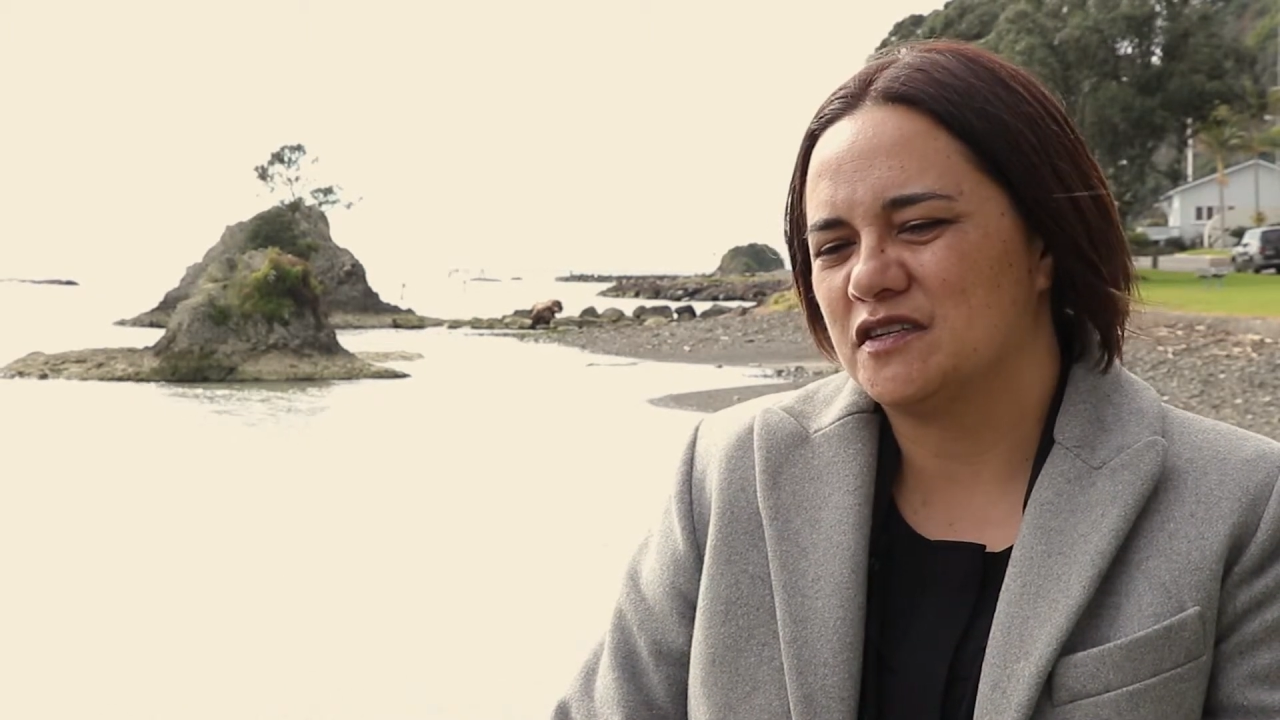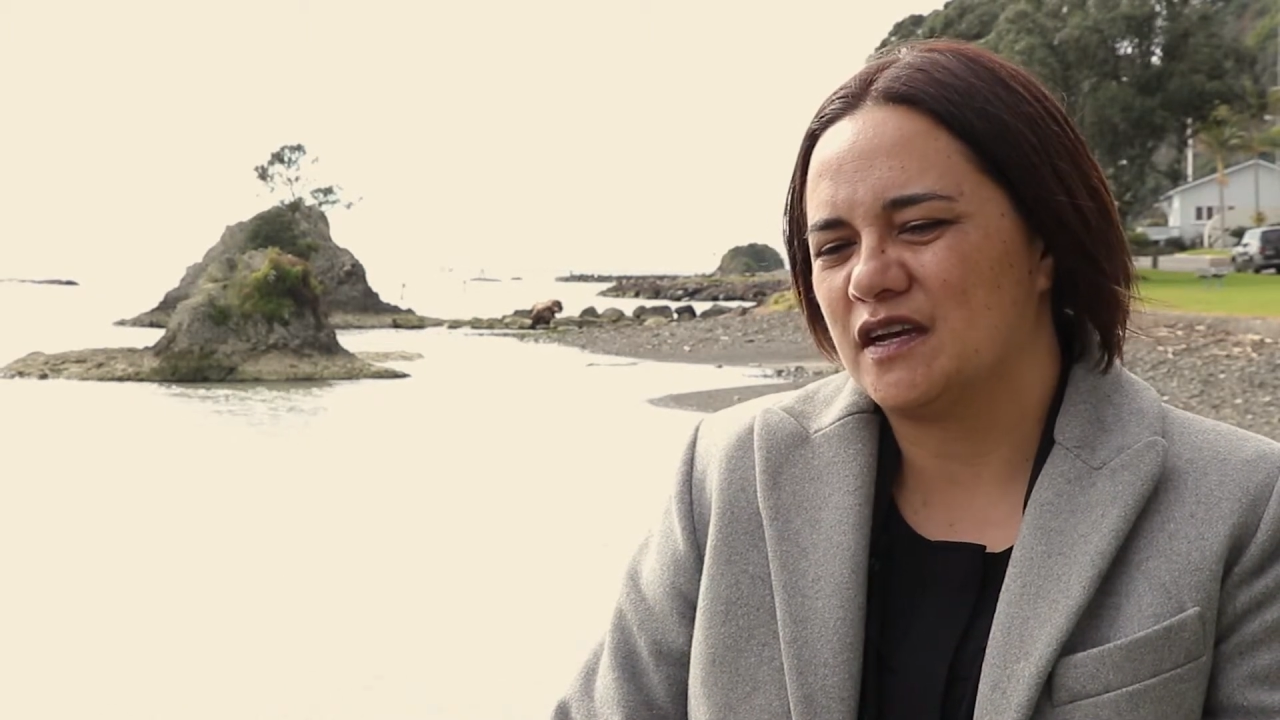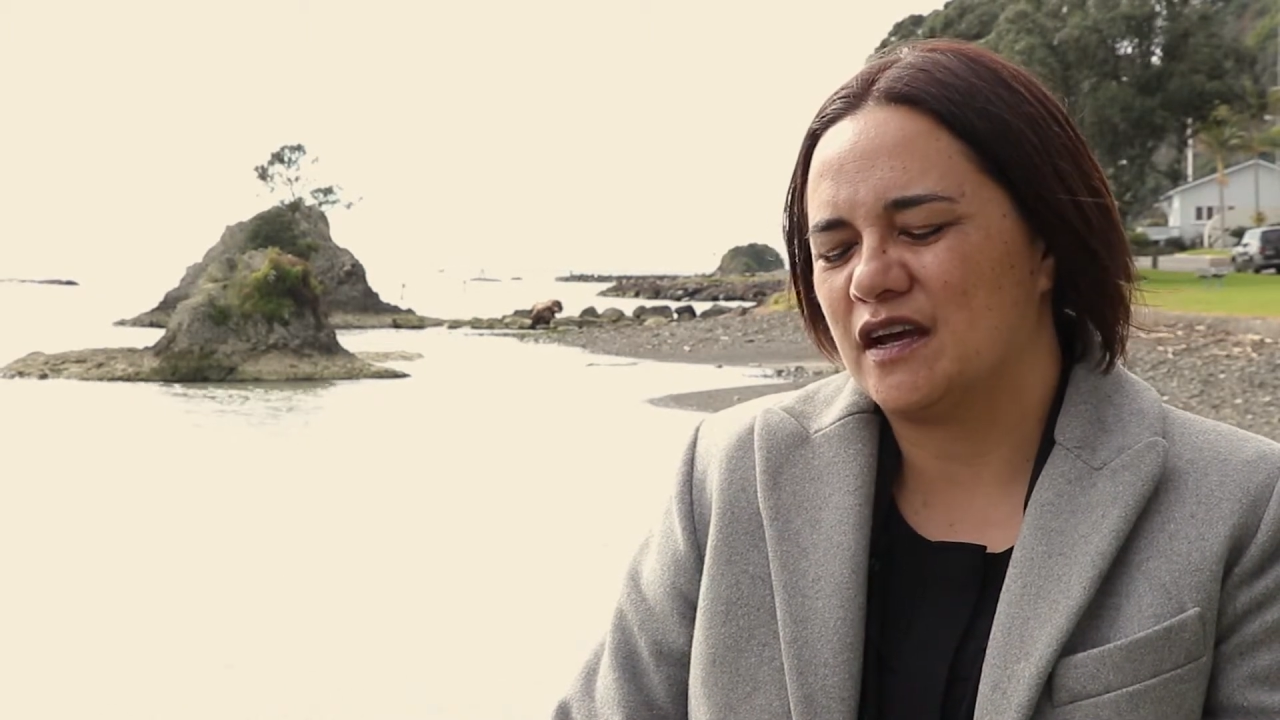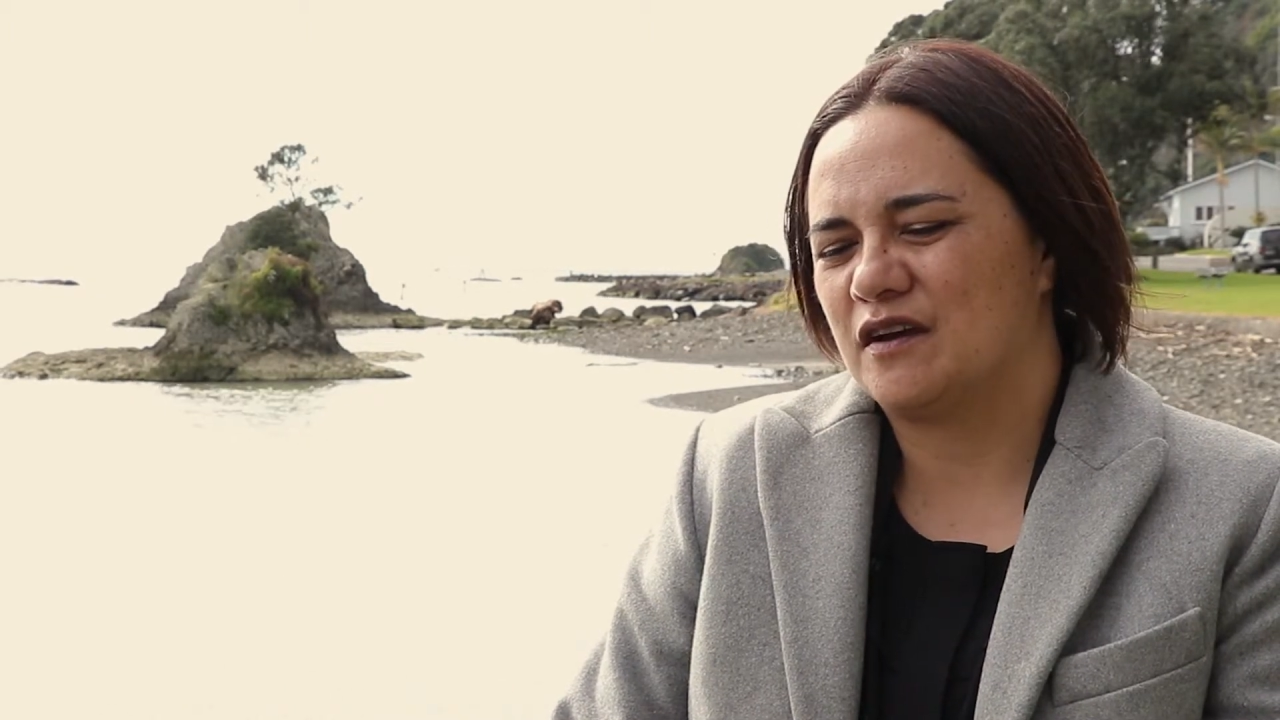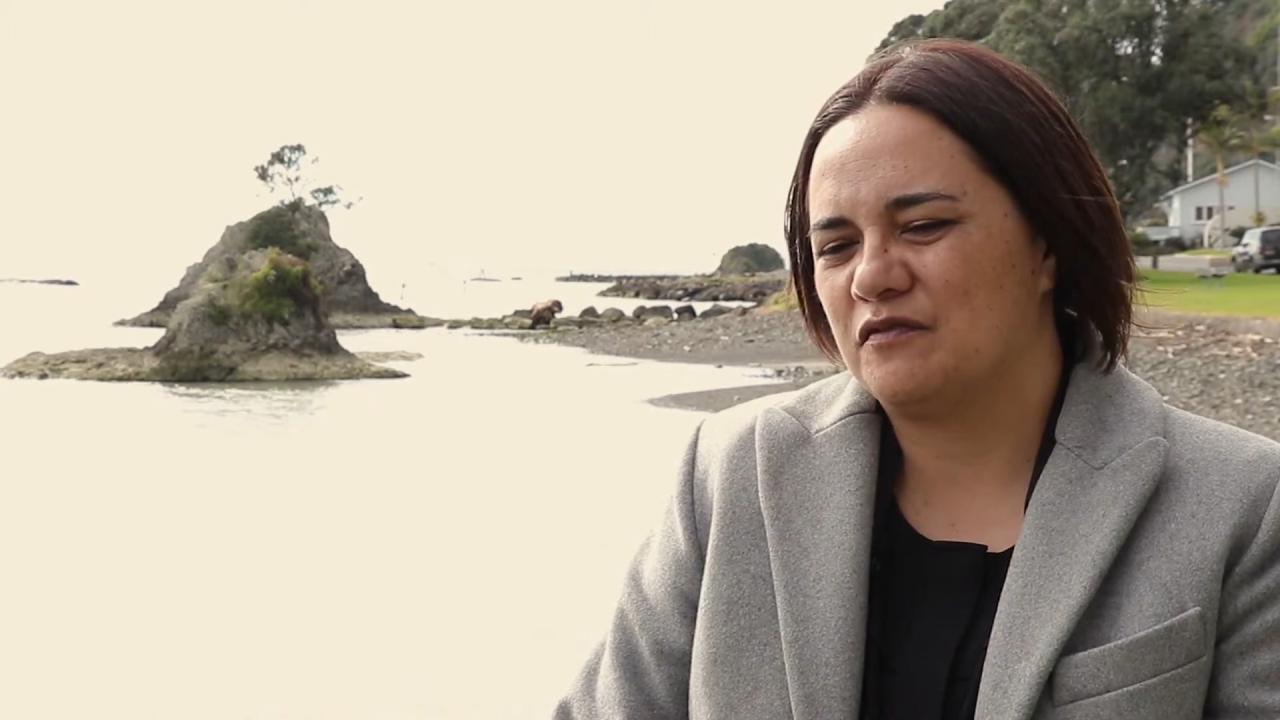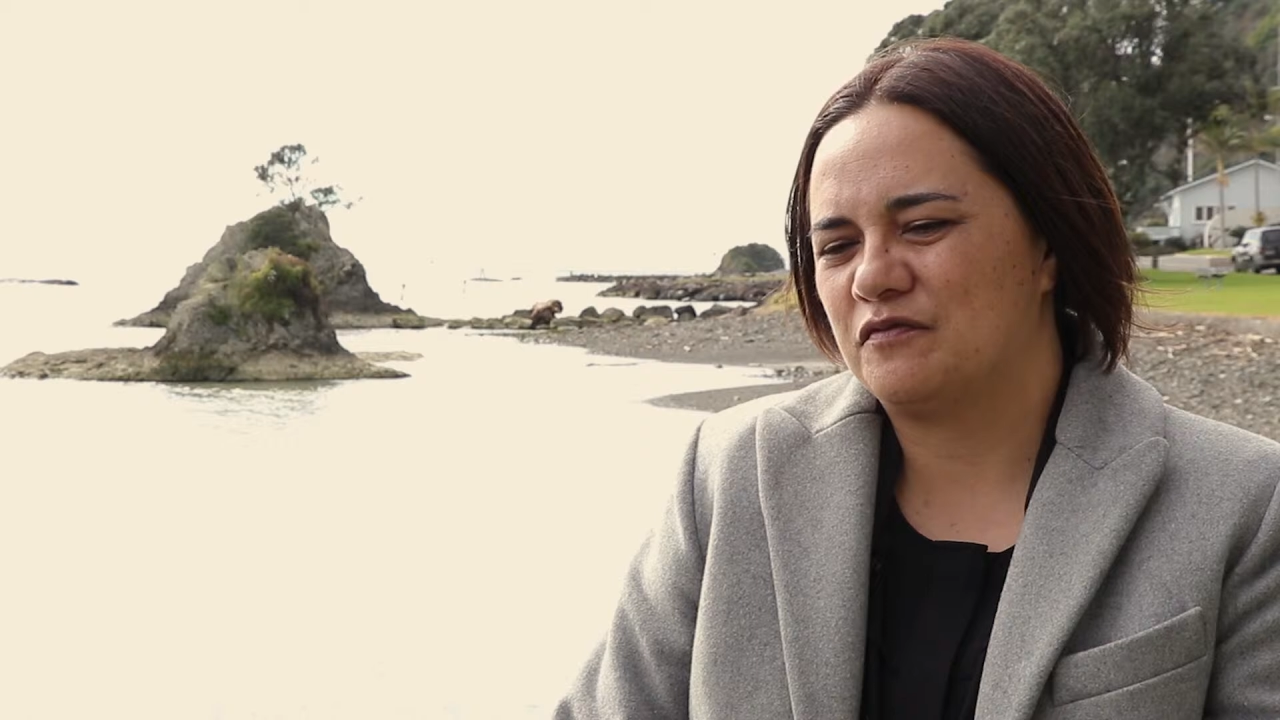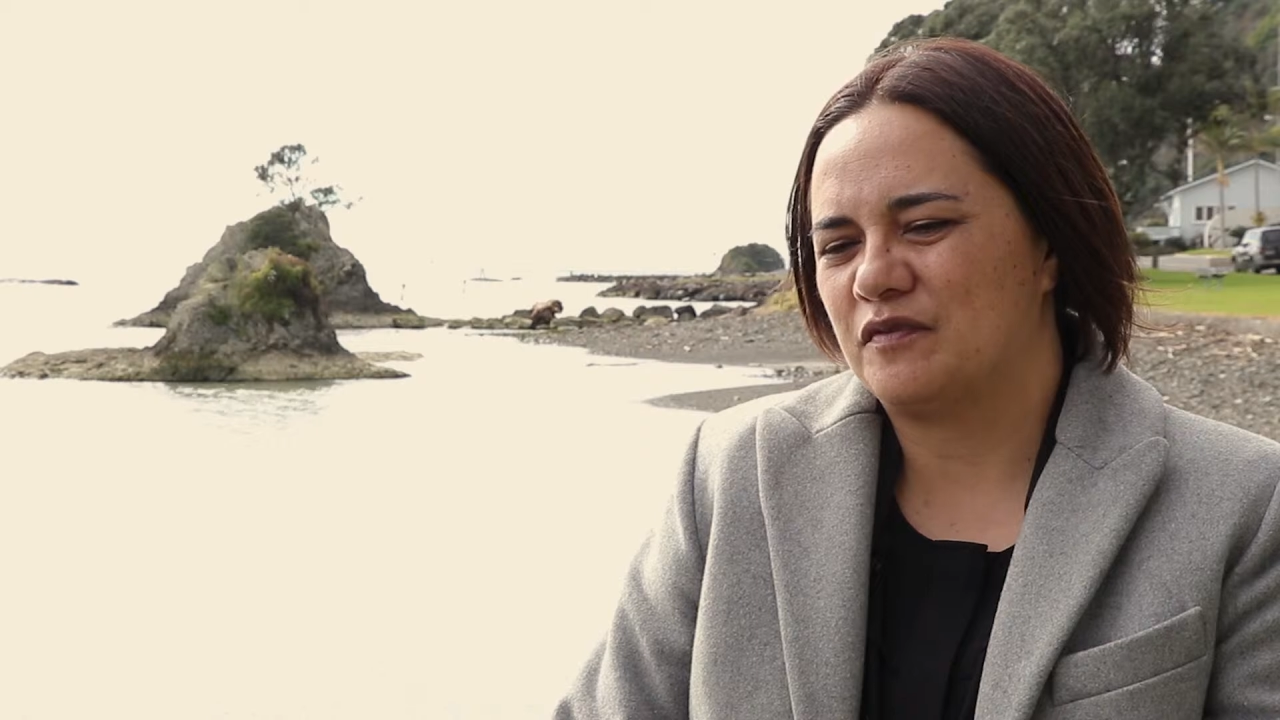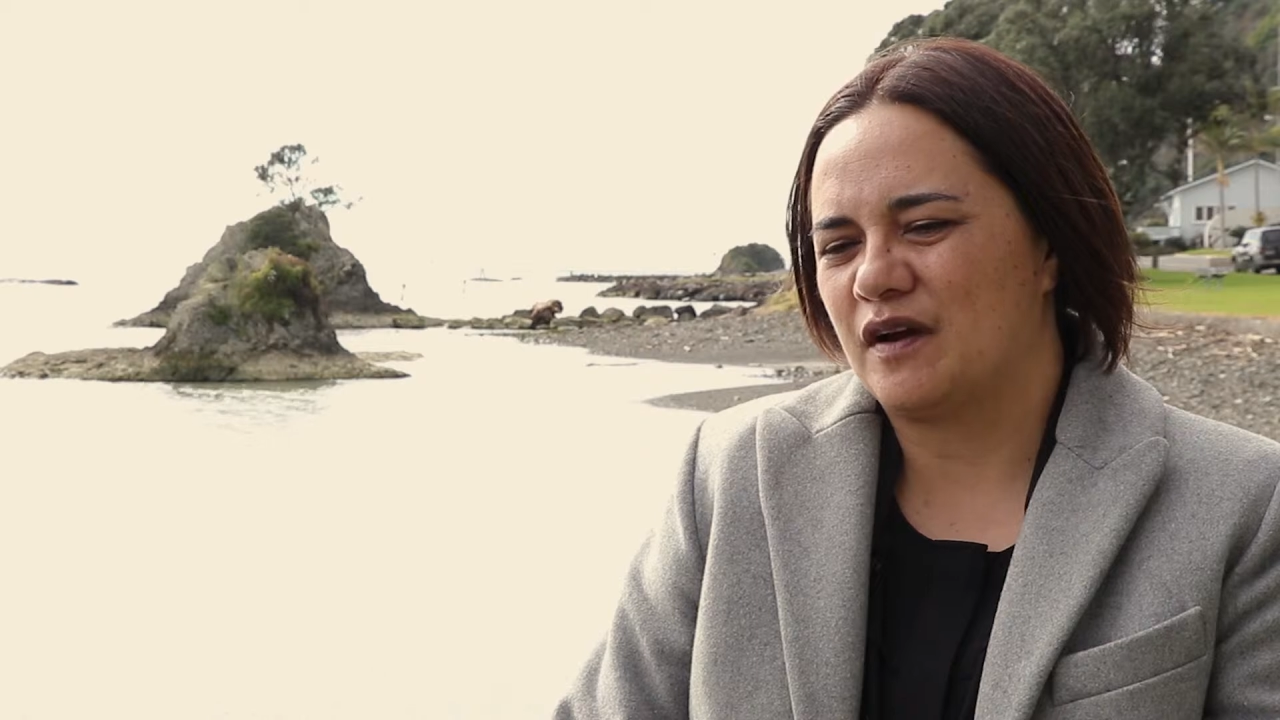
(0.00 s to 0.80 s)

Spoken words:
to have,